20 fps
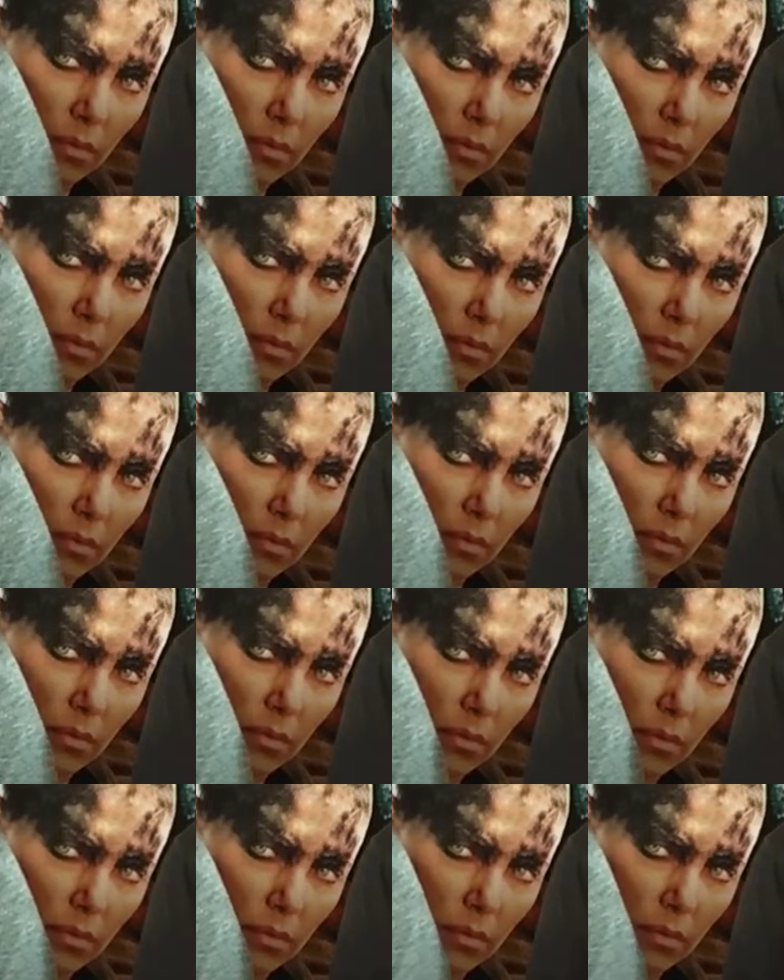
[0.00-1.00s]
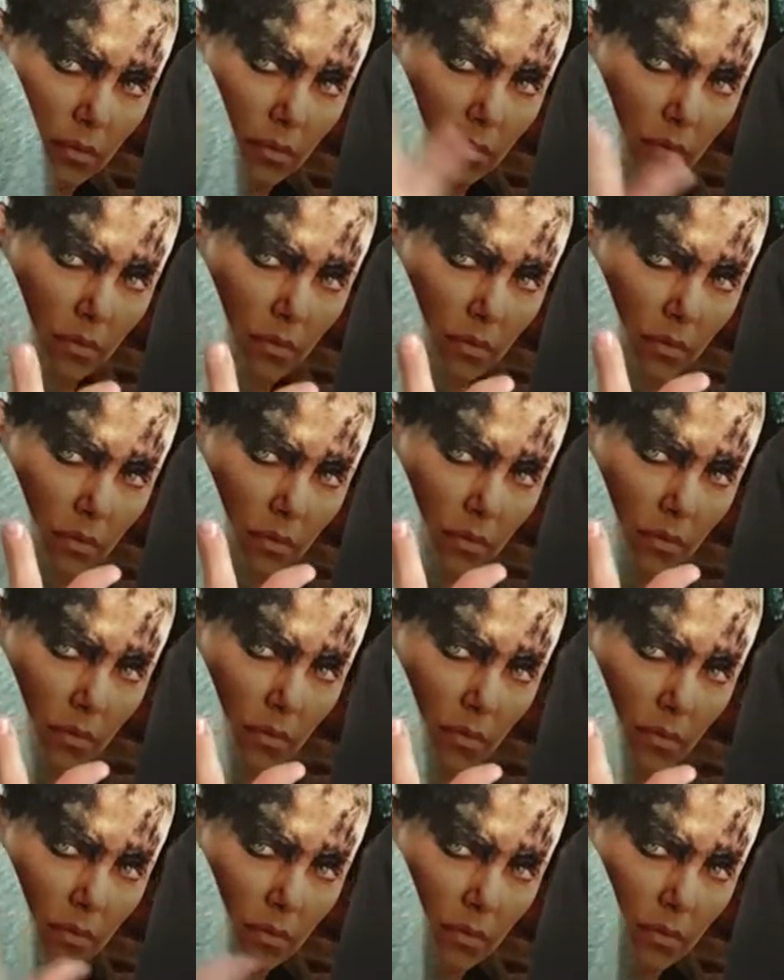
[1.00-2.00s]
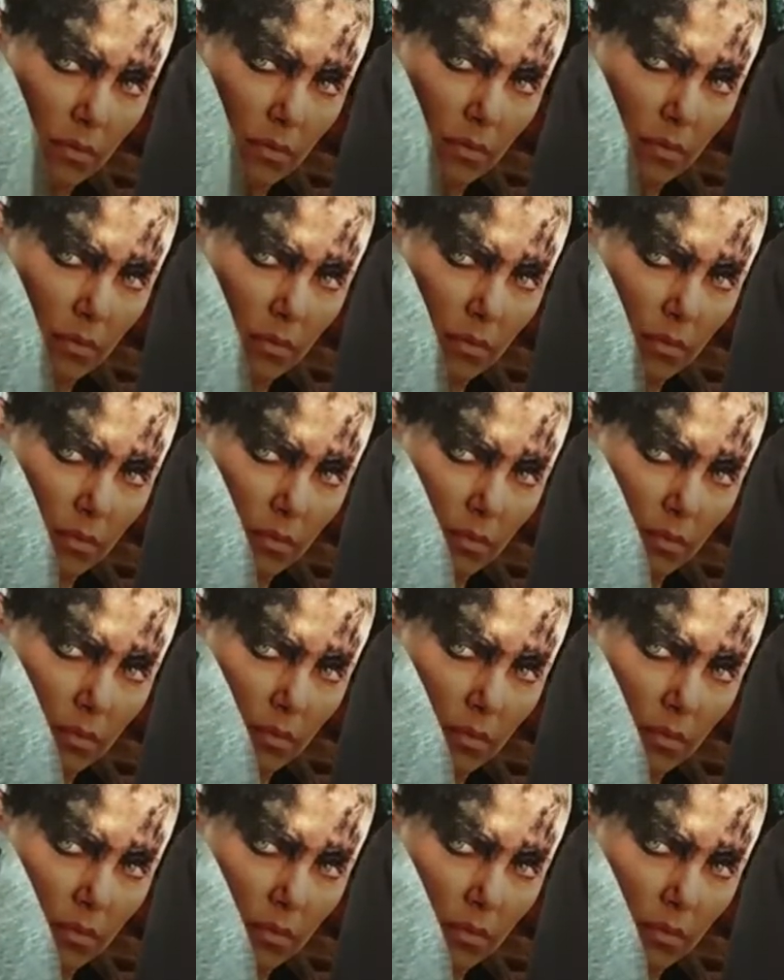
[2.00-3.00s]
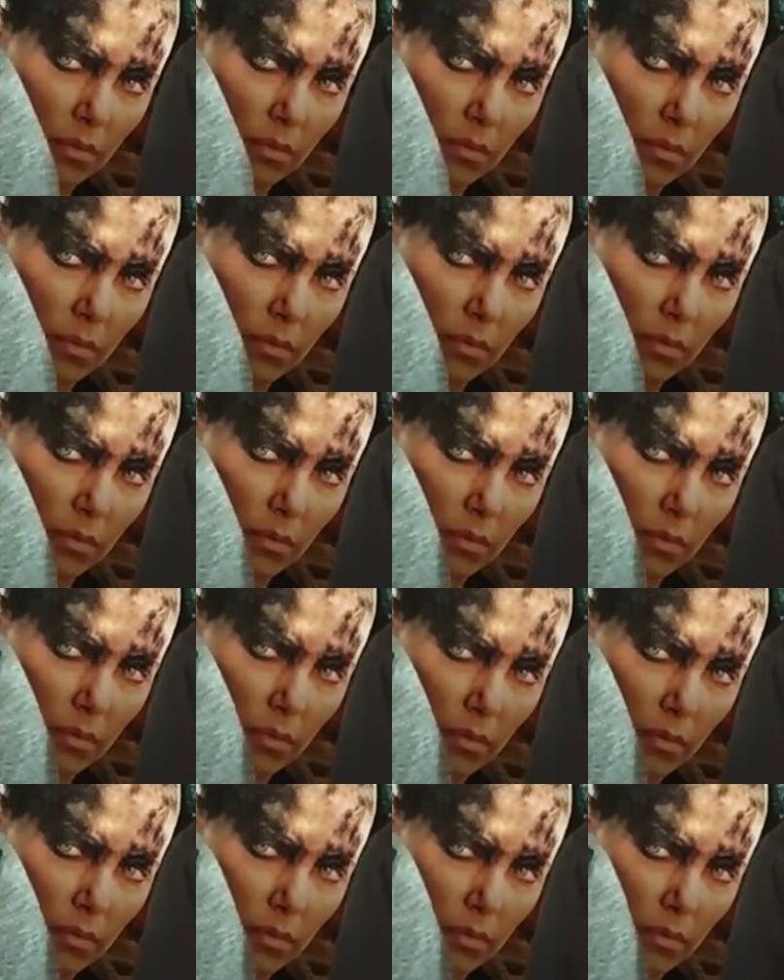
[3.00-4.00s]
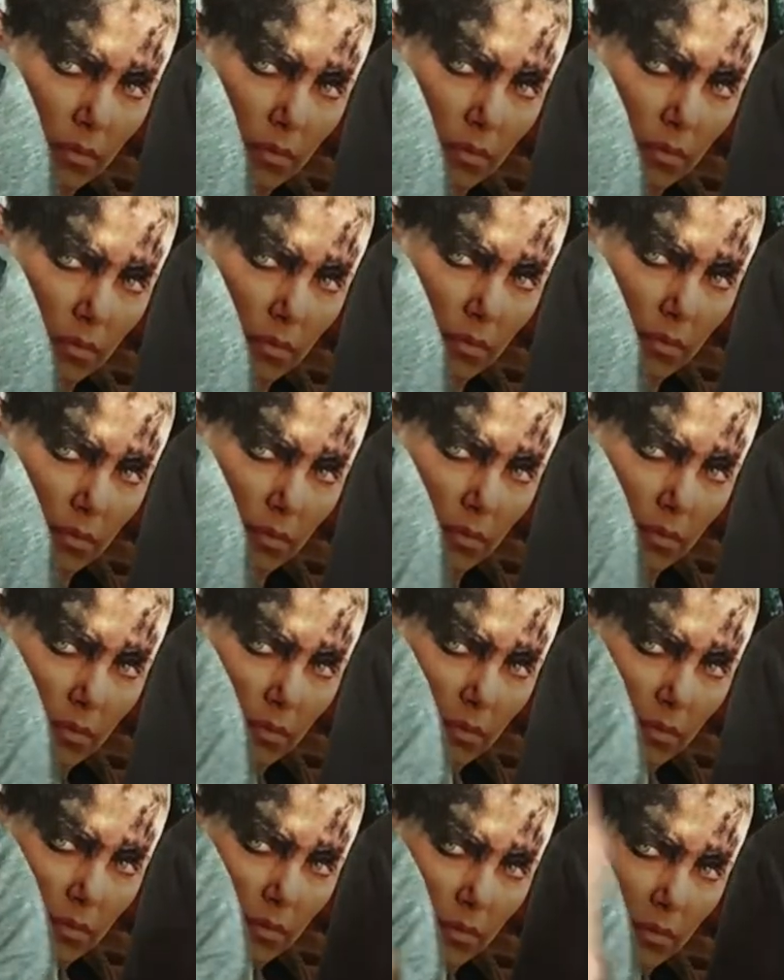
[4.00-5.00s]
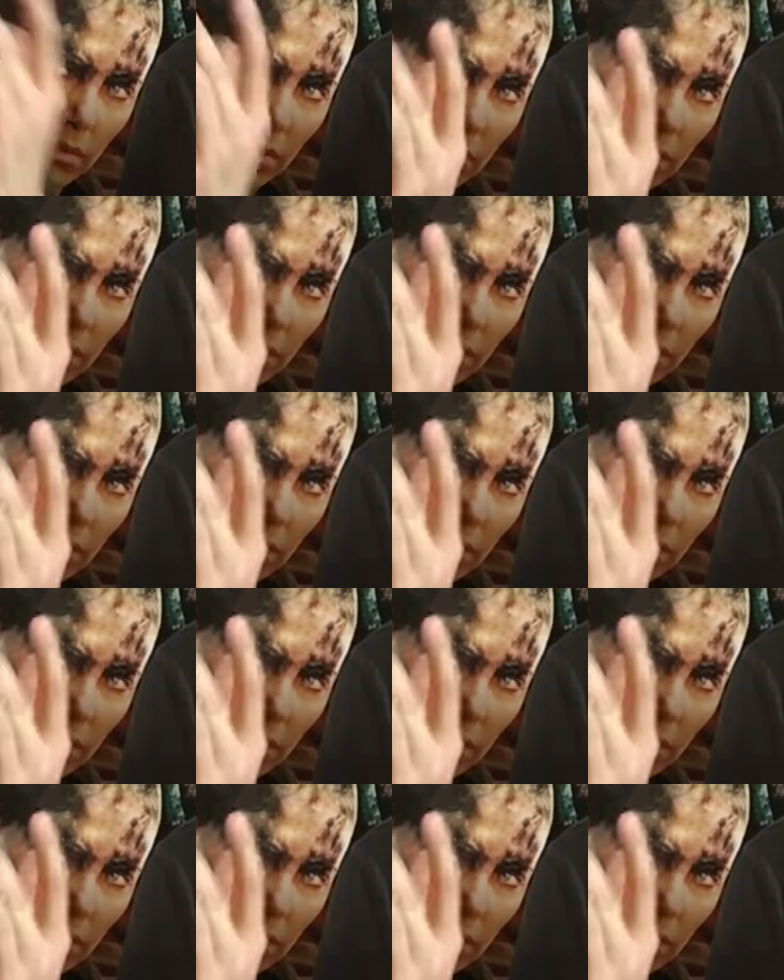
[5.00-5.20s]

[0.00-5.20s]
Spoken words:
This person isn't speaking.